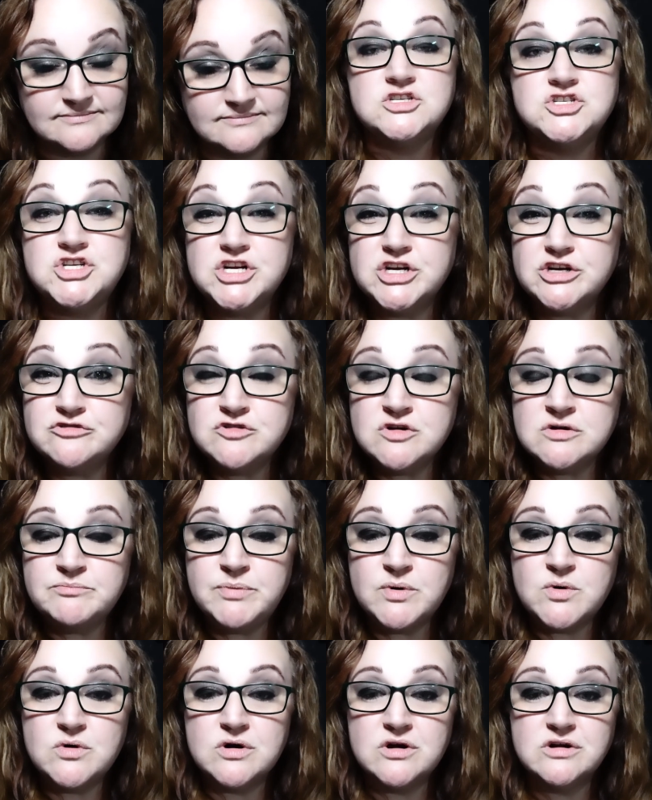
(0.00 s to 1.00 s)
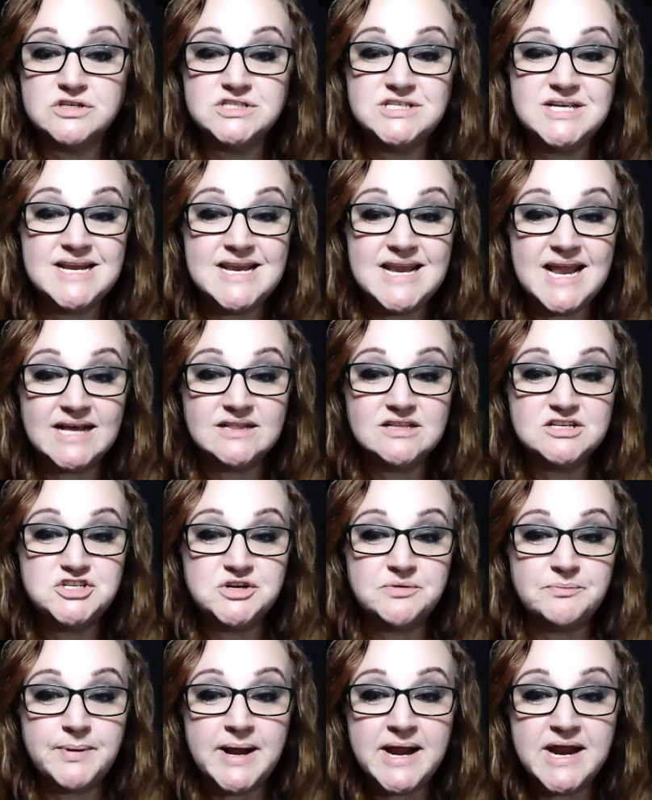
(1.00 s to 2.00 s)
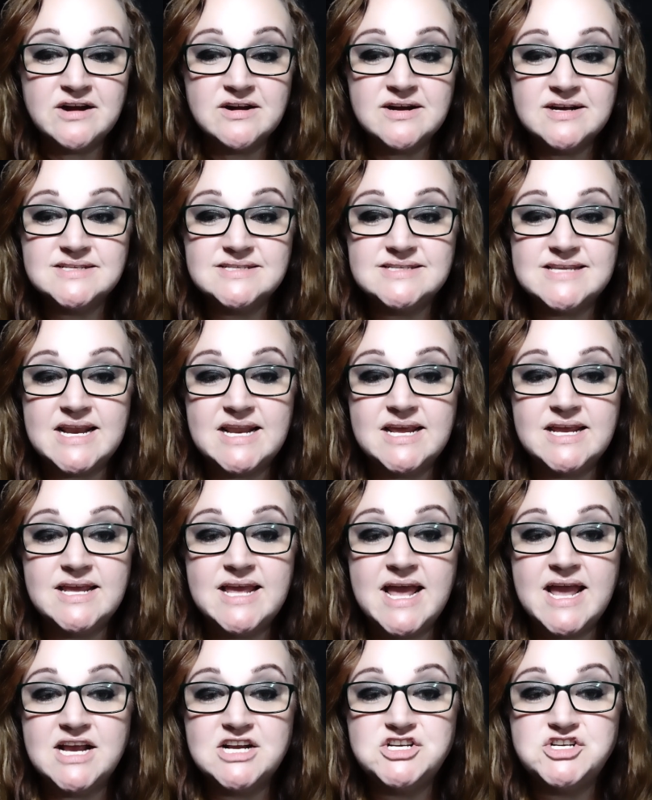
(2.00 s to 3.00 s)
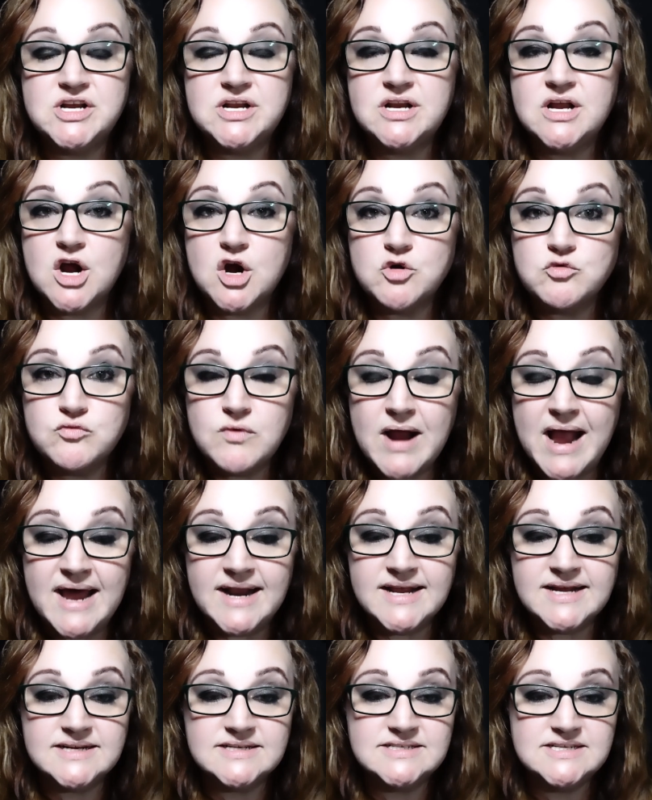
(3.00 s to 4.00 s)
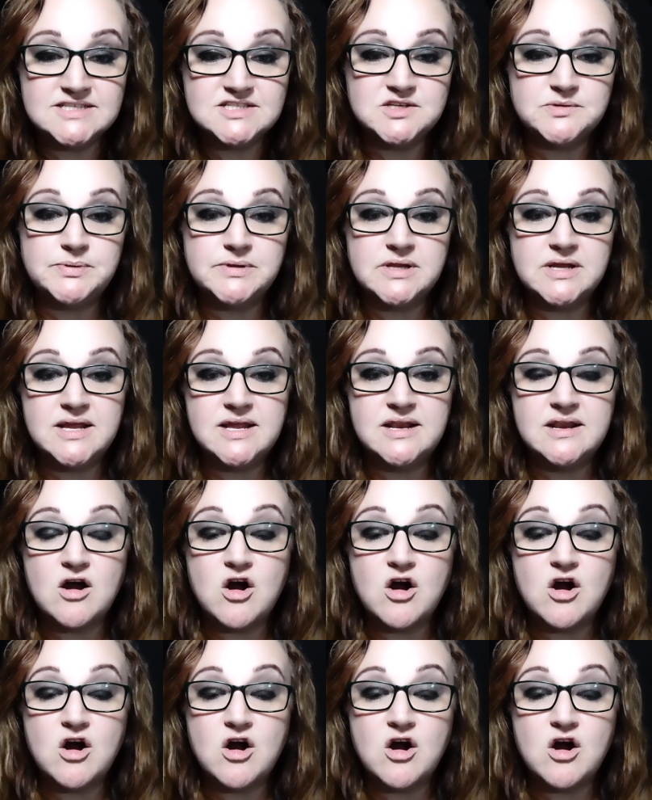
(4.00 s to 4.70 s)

Children born to negligent parents that engage in erratic discipline,